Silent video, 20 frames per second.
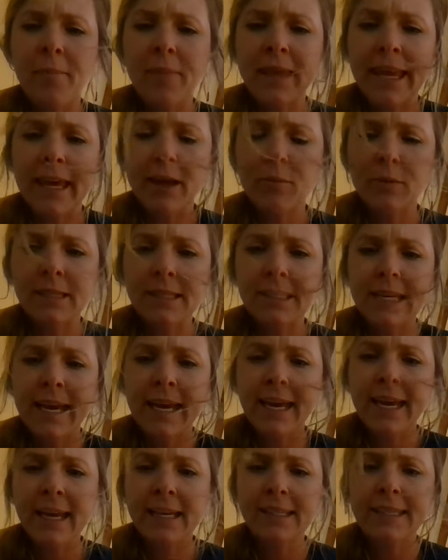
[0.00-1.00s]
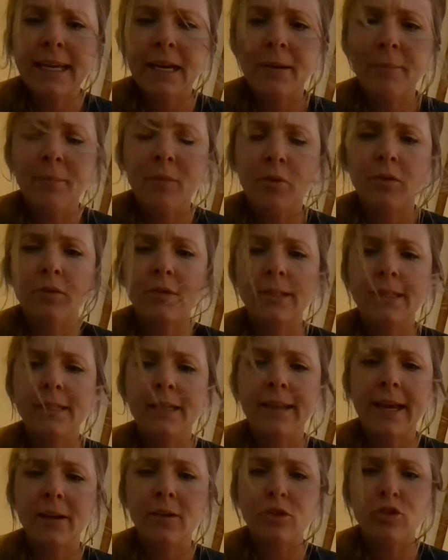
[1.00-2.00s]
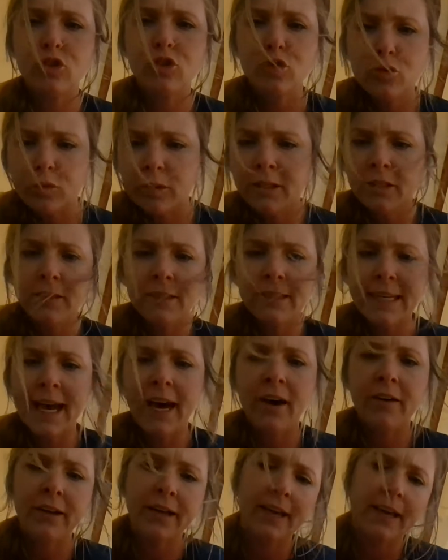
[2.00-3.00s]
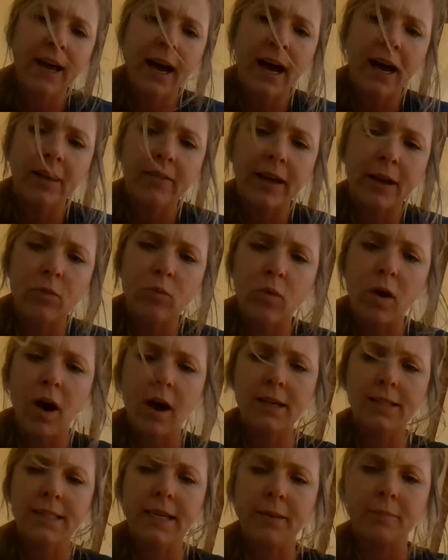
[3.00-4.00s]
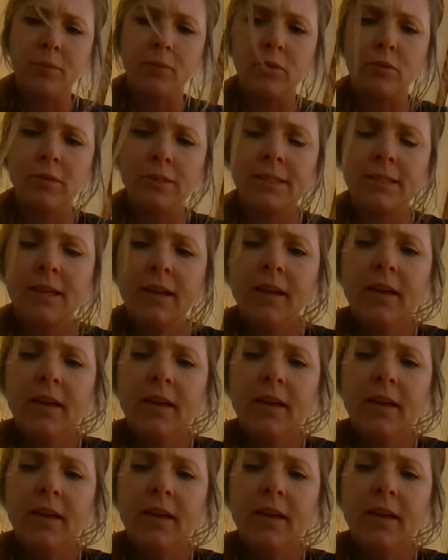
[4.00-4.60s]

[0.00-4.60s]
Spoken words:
he was taking samples. They drilled down and got like rock samples